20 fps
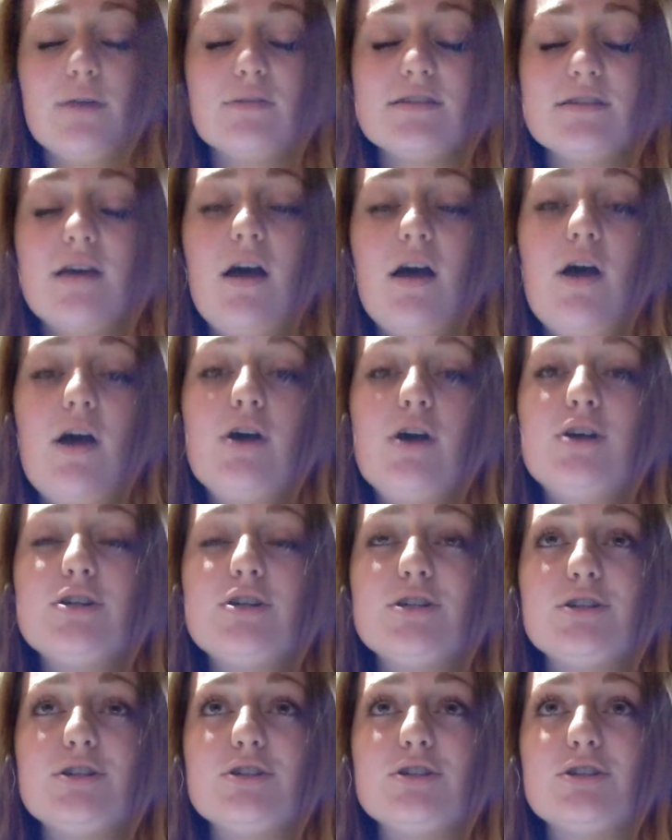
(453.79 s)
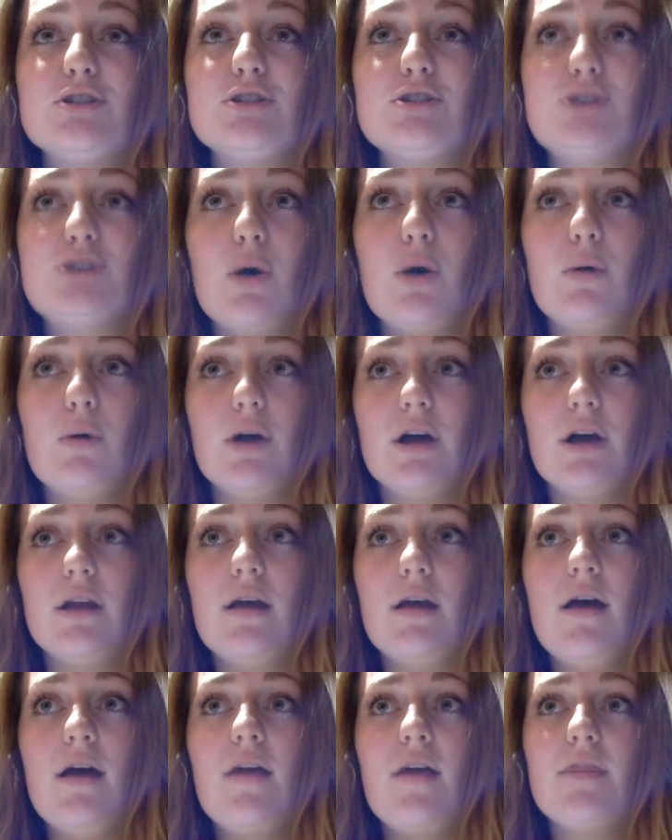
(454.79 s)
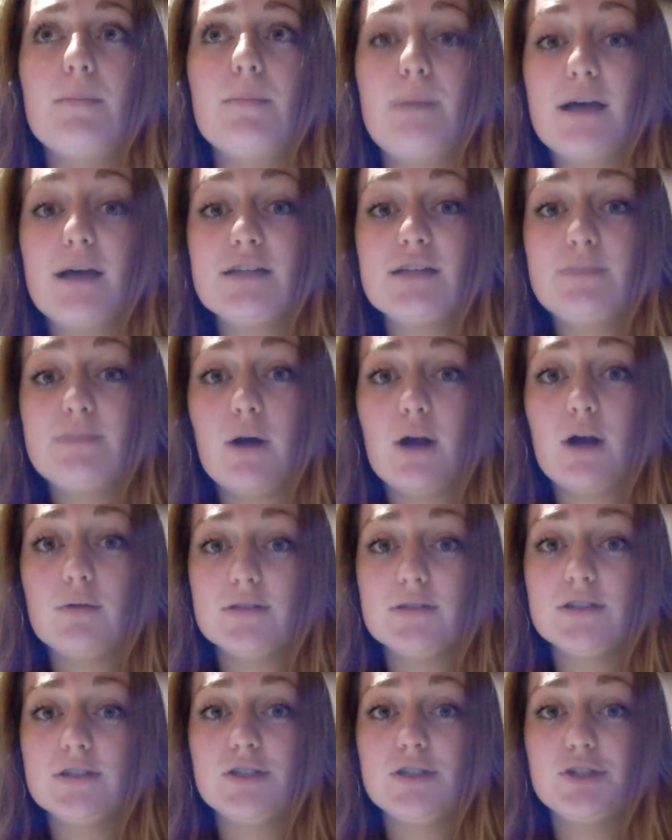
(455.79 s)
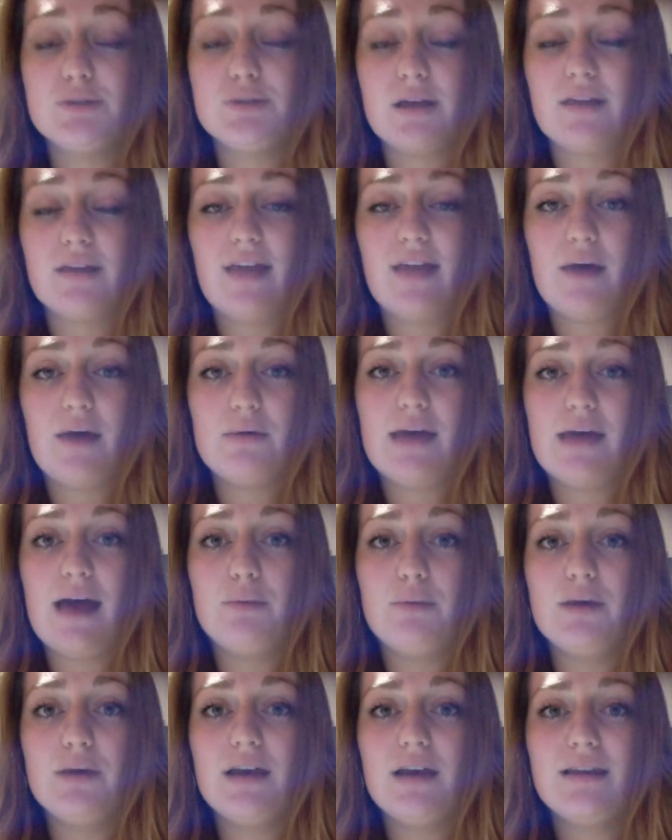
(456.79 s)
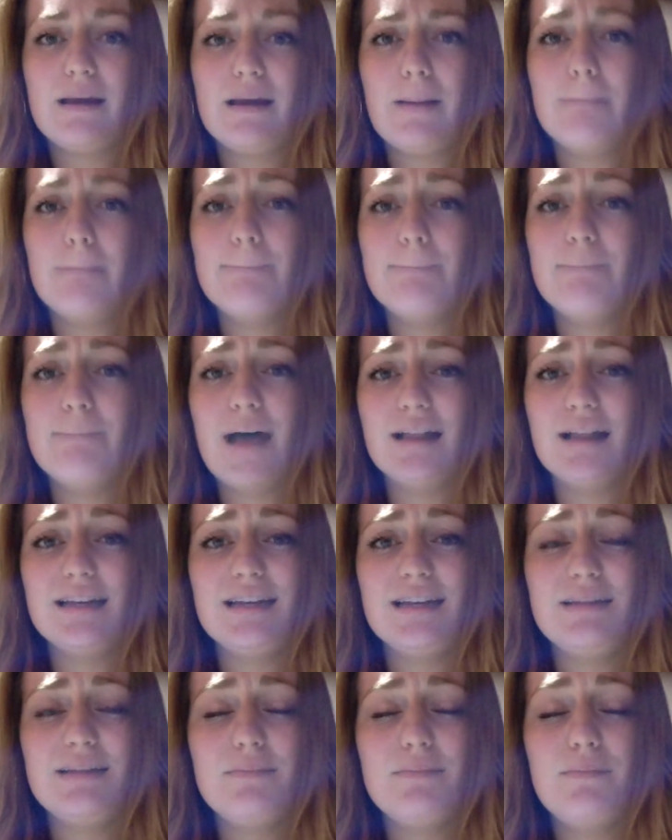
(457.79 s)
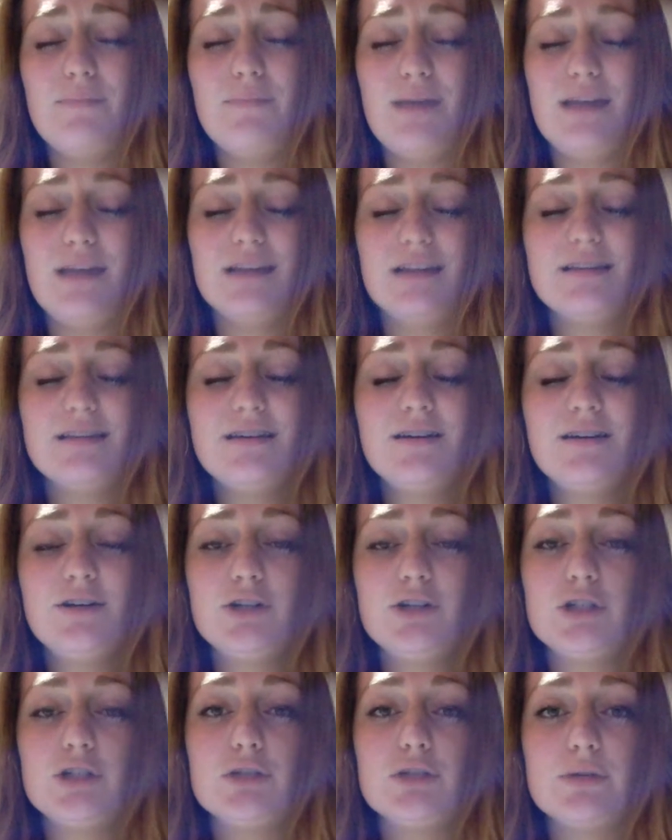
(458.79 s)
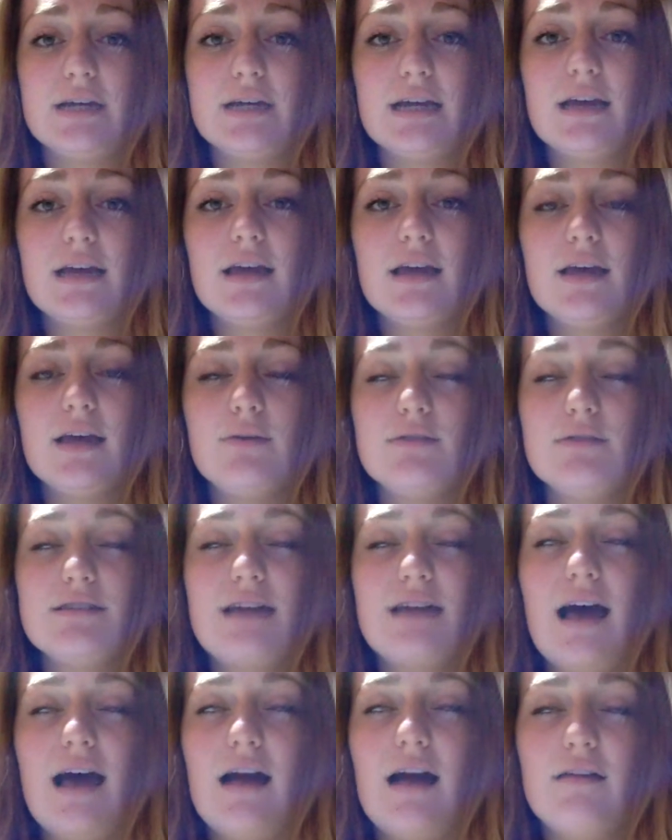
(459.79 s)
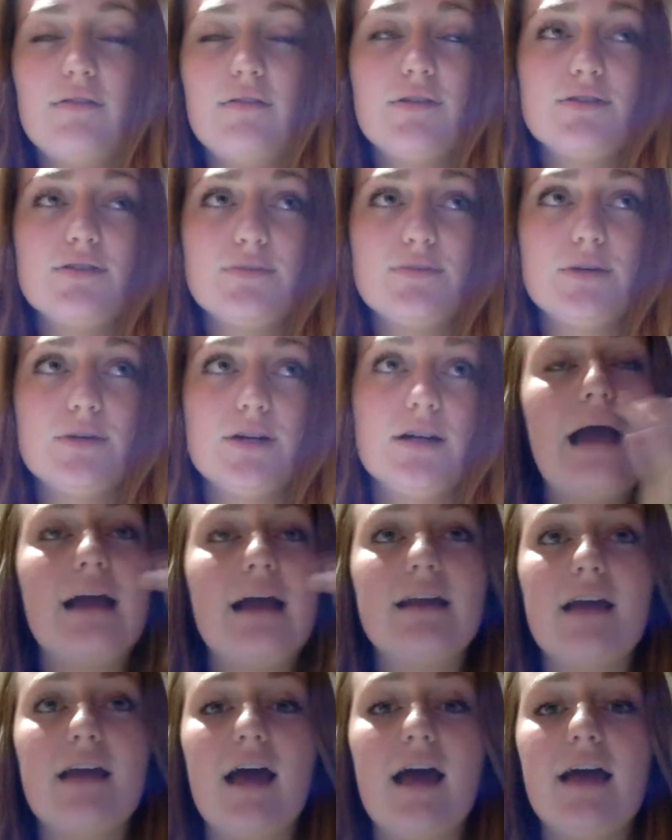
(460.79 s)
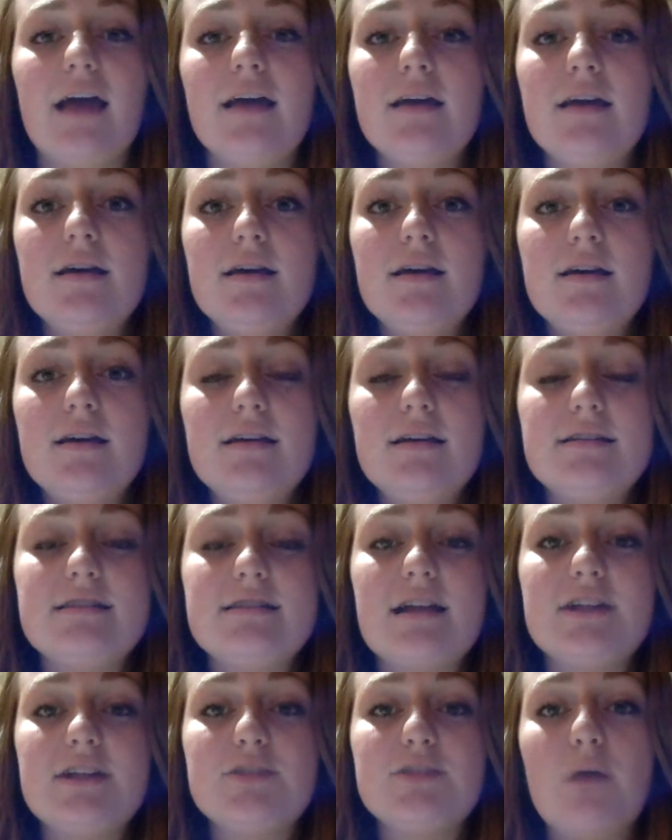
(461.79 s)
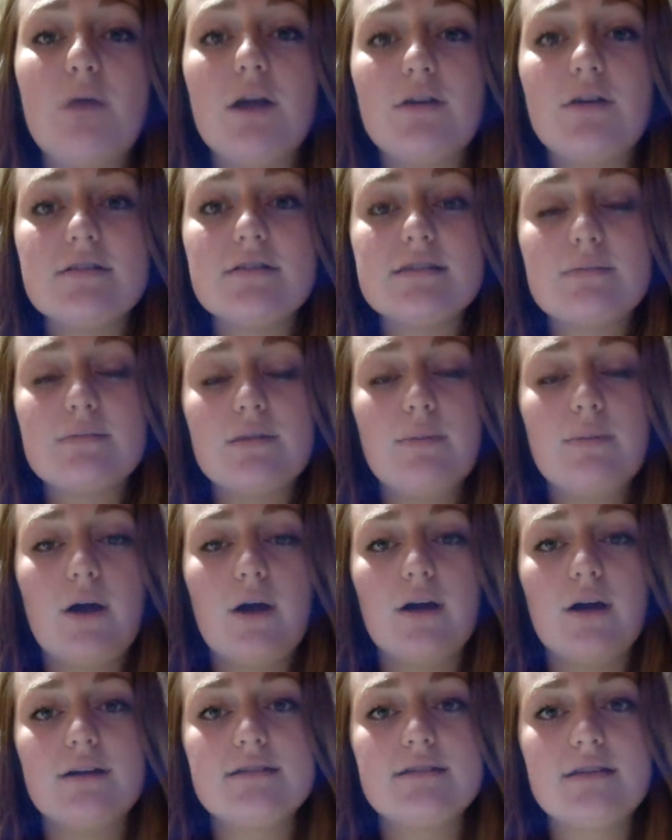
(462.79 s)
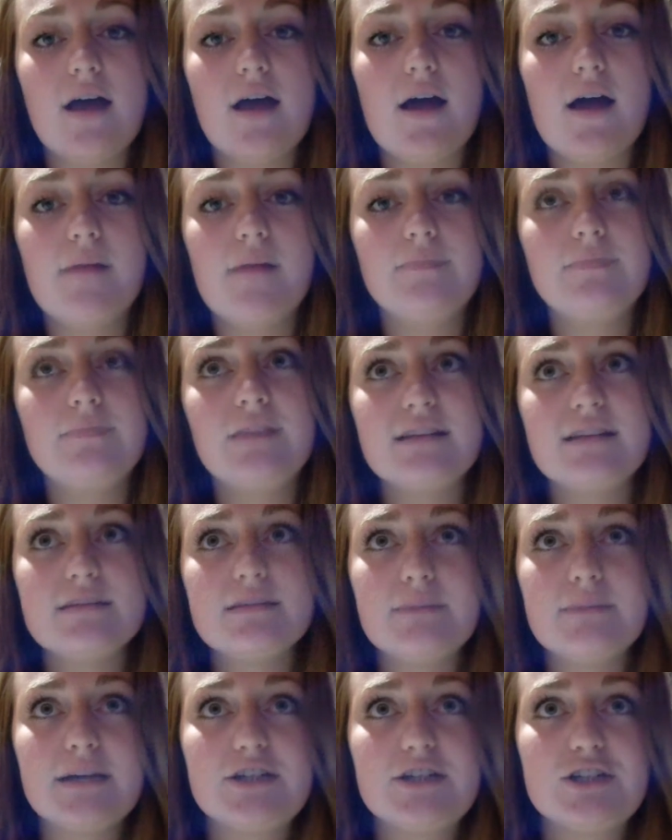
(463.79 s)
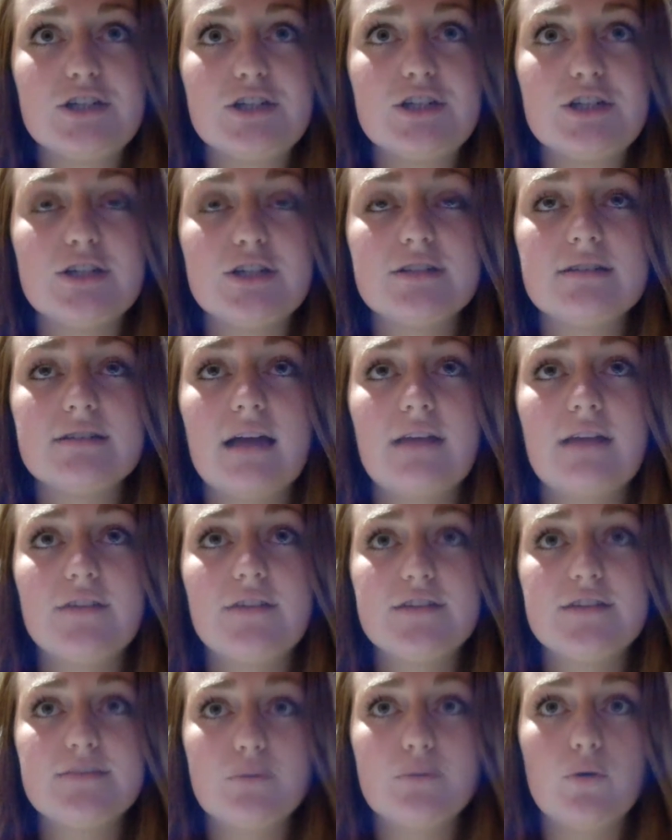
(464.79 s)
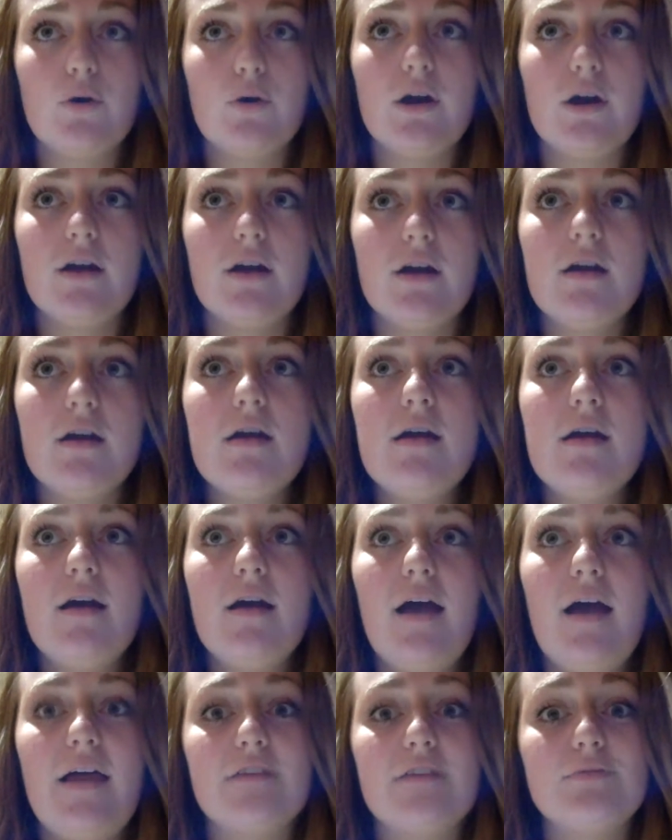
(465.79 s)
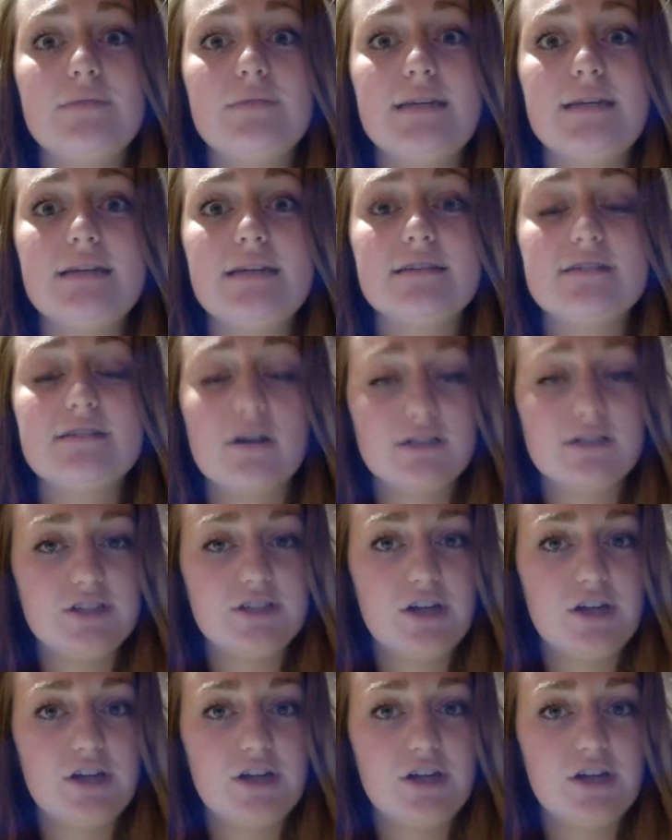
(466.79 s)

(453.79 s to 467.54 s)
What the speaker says: was seriously so good. The best part was the drink that we had. We had like a melon mint drink. It was out of this world. Jack and I decided to walk around some of the parks, take some pictures, kind of explore. And that's when we saw